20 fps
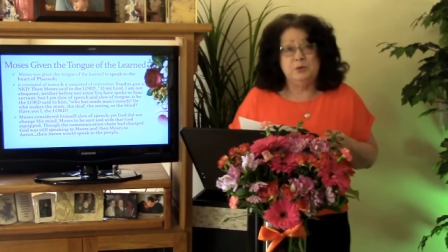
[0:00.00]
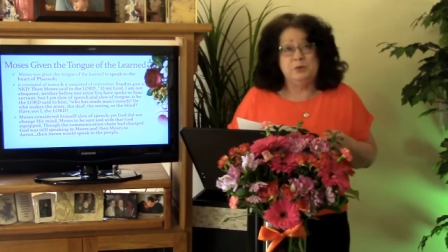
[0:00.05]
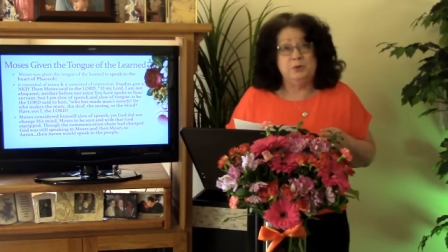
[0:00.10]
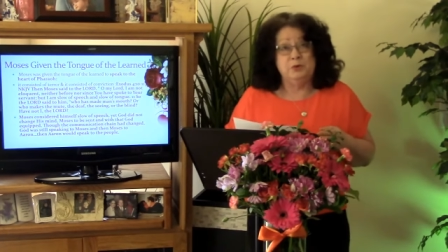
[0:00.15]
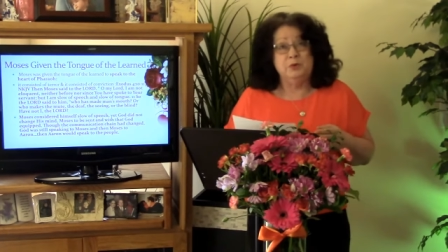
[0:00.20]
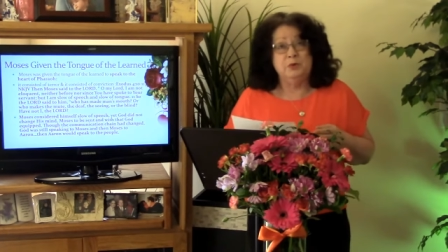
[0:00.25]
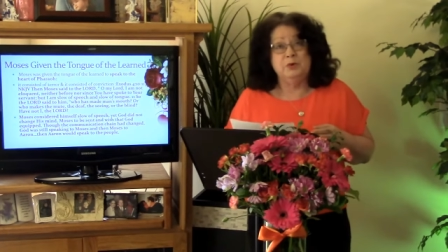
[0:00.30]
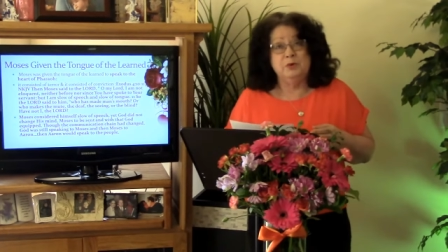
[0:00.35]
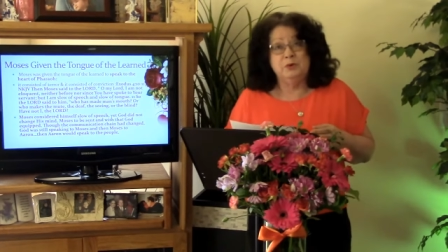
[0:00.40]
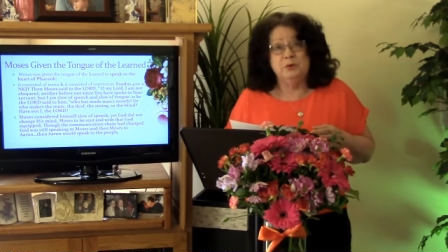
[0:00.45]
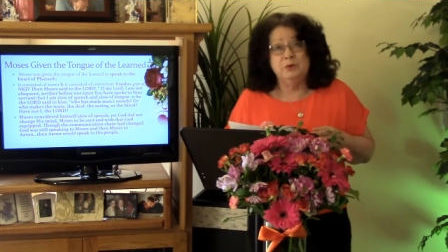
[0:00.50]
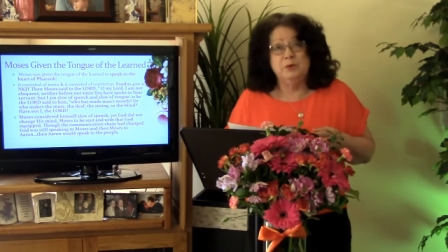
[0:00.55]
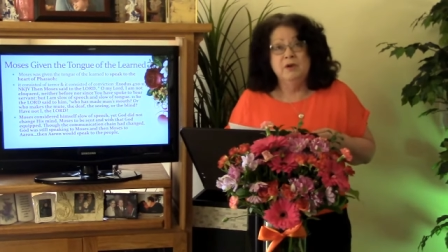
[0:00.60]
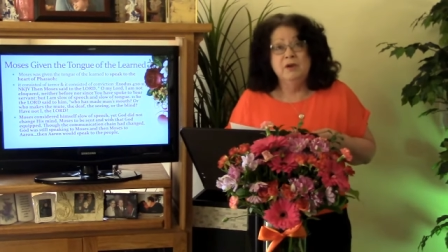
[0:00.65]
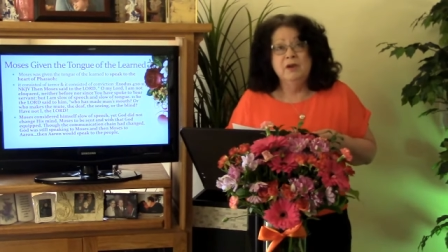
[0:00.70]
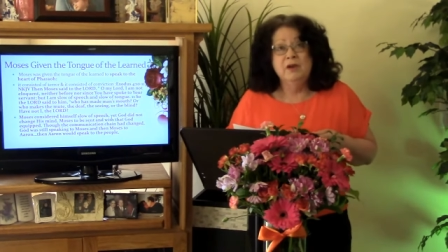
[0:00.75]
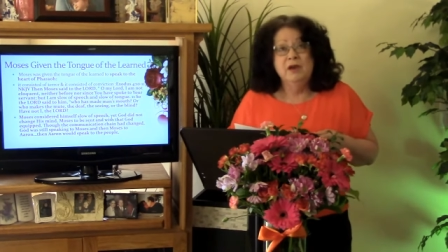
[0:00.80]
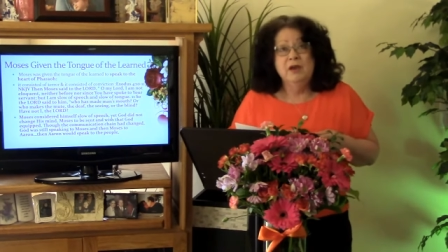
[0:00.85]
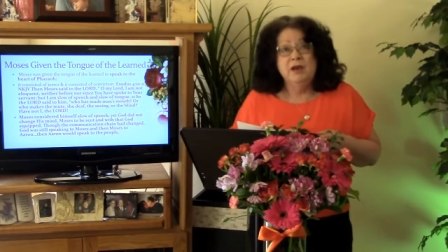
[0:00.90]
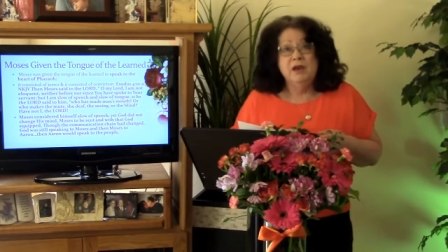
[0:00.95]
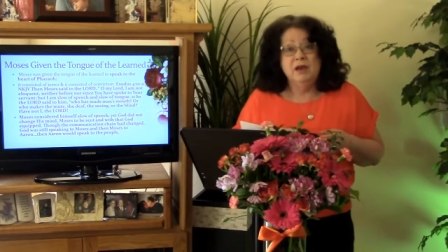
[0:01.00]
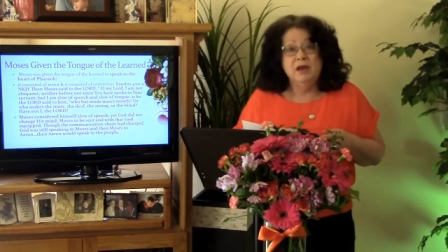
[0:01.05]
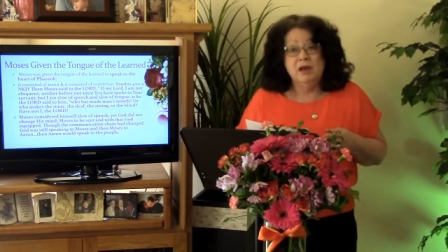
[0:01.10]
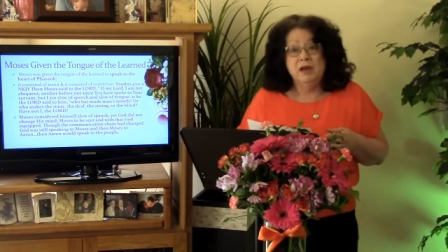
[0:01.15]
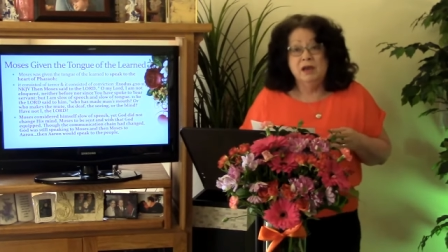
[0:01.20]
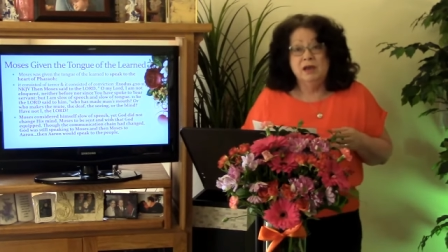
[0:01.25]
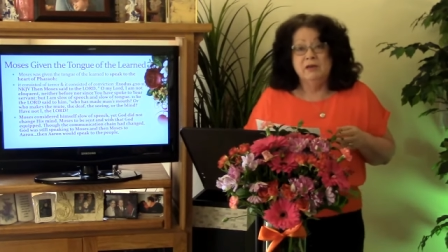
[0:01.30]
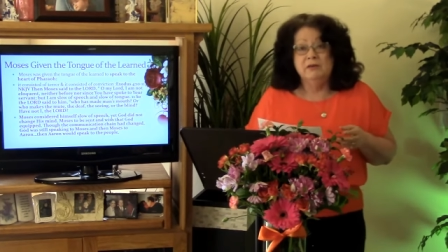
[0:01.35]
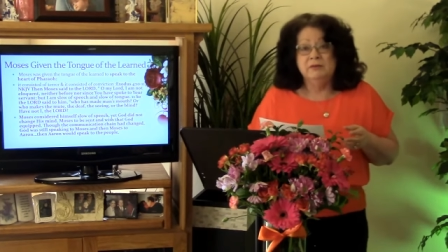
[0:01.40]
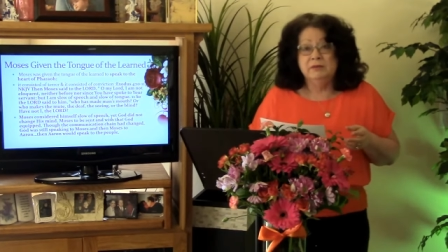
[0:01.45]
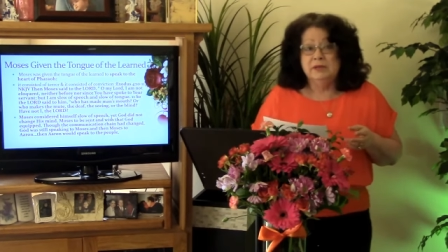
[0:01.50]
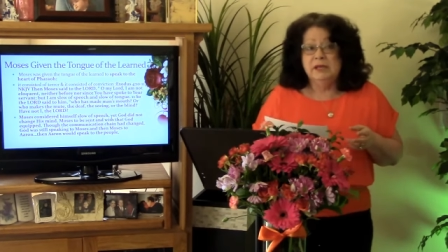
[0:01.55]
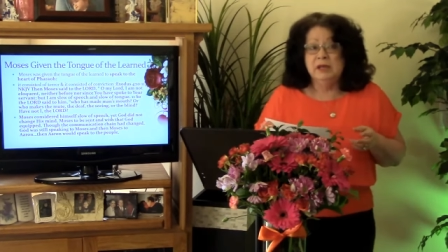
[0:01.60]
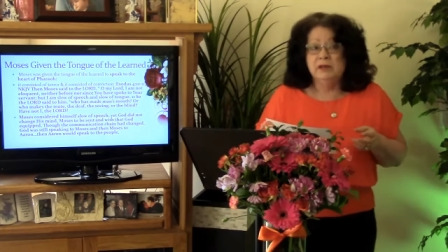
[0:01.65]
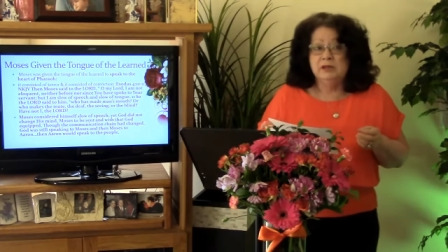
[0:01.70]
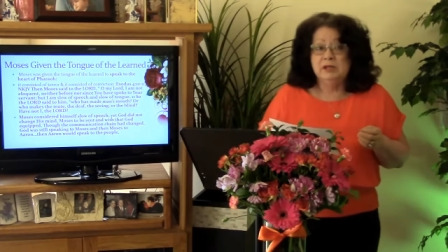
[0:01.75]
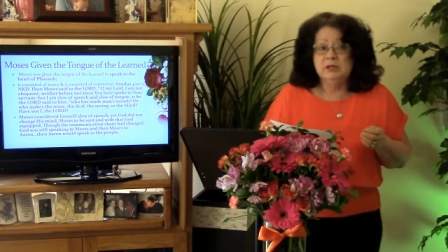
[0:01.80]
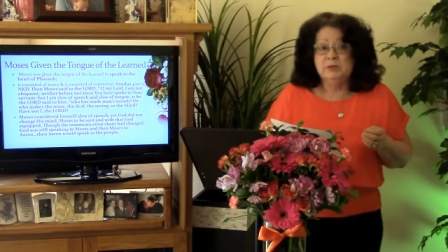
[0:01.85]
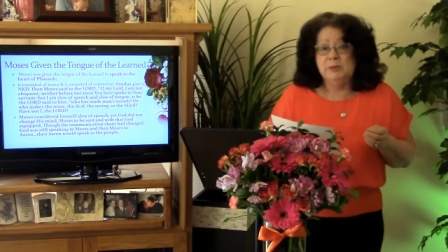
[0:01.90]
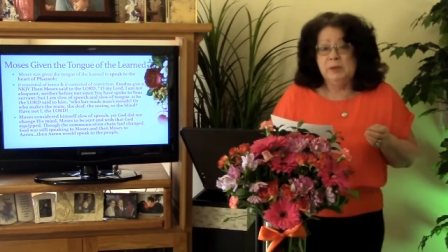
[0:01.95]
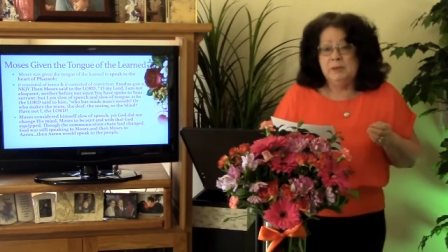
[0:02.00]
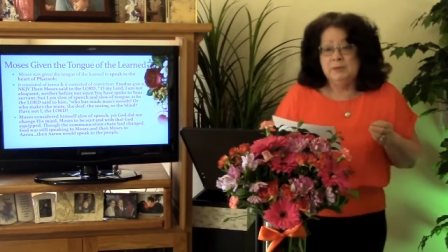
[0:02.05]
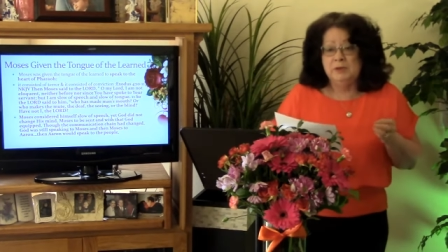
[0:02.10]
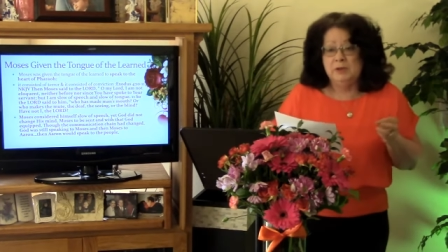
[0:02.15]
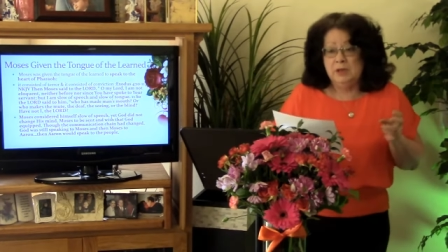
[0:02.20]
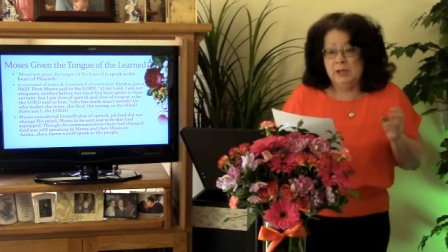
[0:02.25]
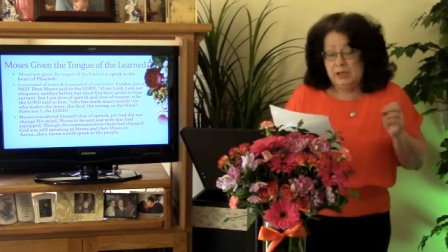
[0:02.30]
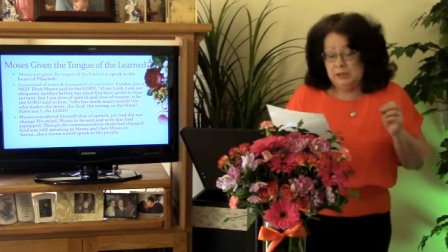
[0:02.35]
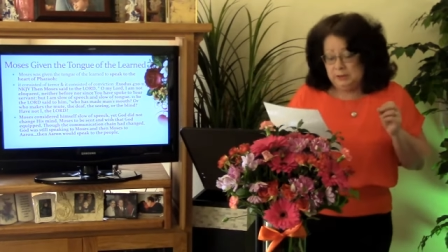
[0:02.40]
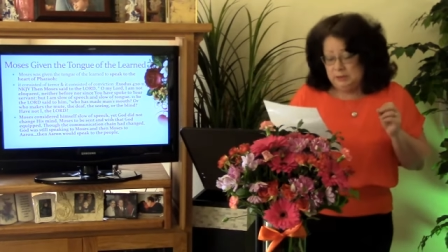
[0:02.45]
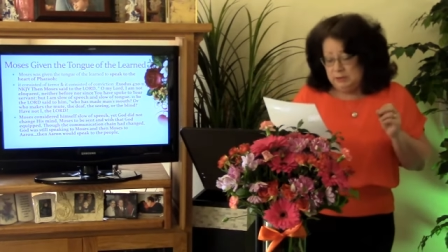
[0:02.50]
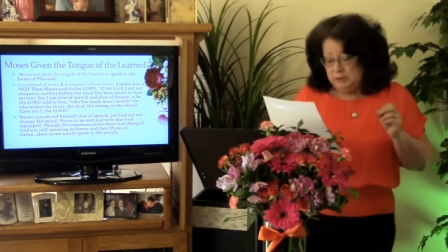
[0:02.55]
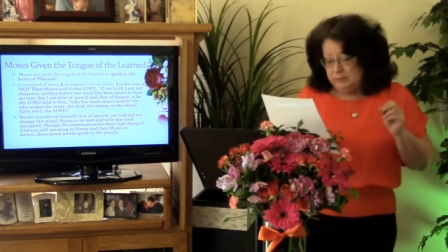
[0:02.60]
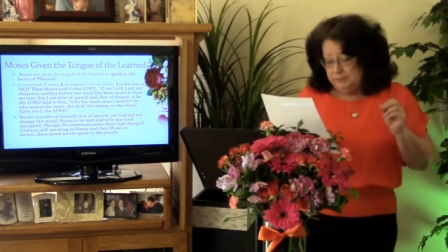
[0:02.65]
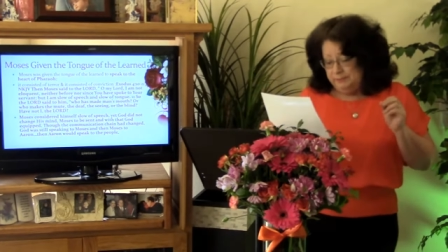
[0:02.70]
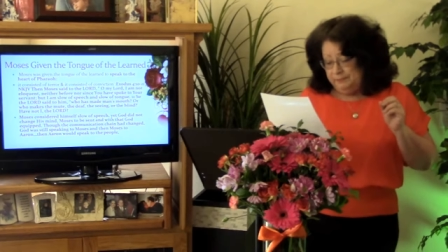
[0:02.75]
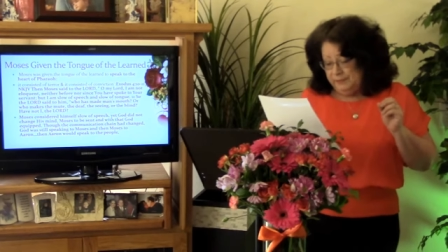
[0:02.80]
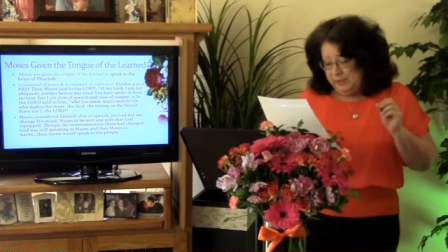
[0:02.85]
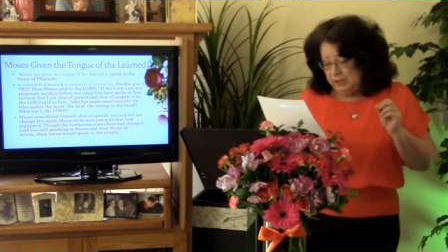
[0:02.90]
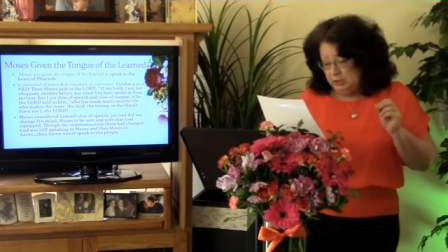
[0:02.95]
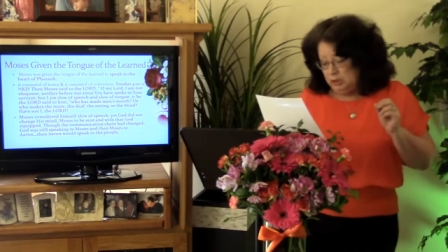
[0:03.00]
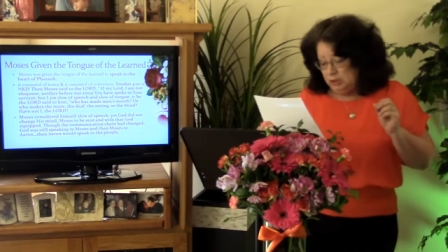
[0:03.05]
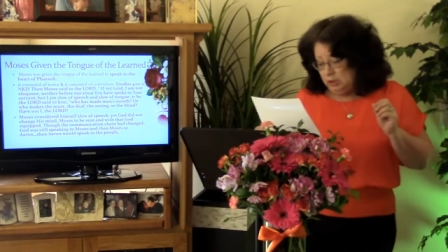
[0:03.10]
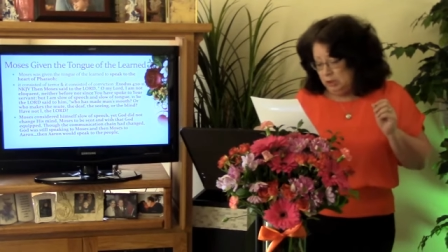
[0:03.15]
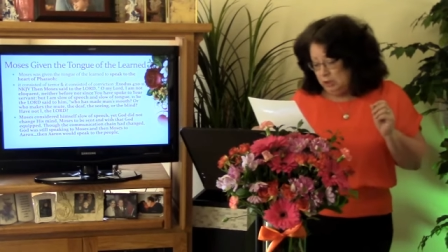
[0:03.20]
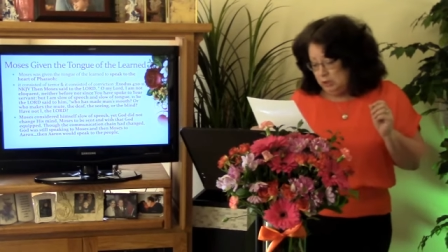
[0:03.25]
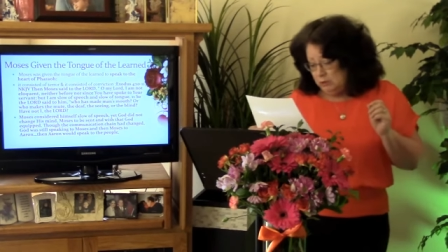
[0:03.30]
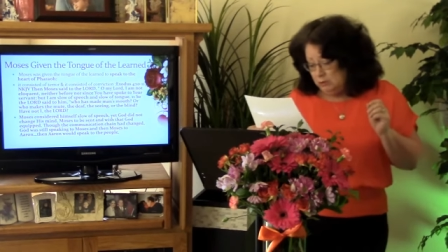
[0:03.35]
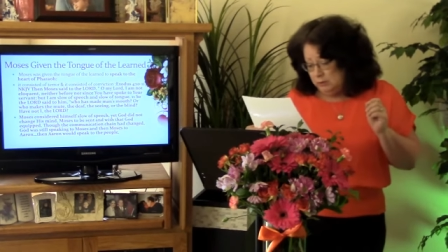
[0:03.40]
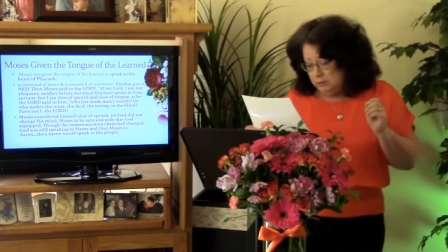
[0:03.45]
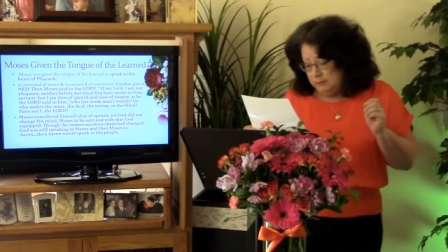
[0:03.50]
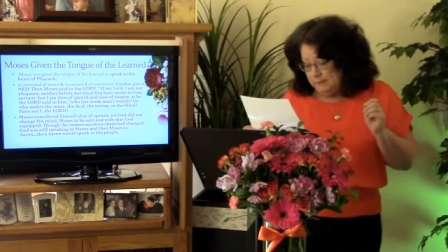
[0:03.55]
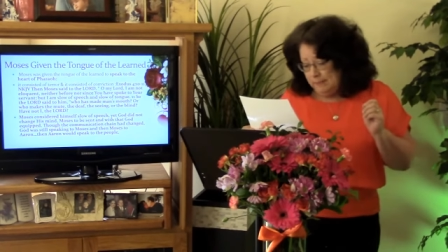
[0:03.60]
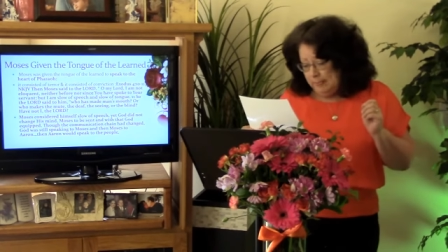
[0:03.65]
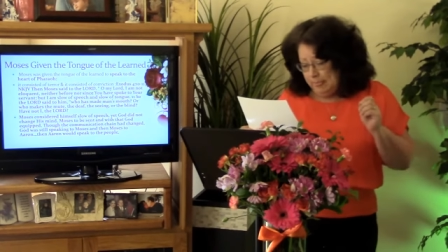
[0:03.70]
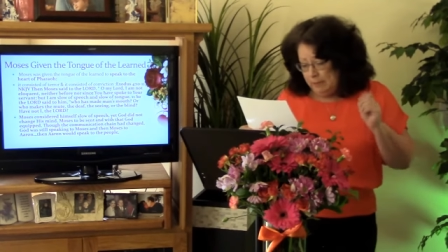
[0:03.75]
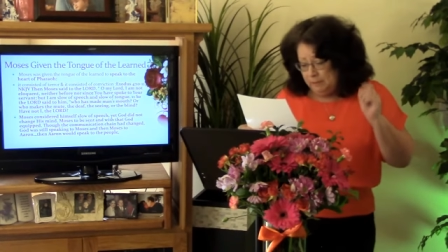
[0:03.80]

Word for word: through, uh, yeah, these people had some issues.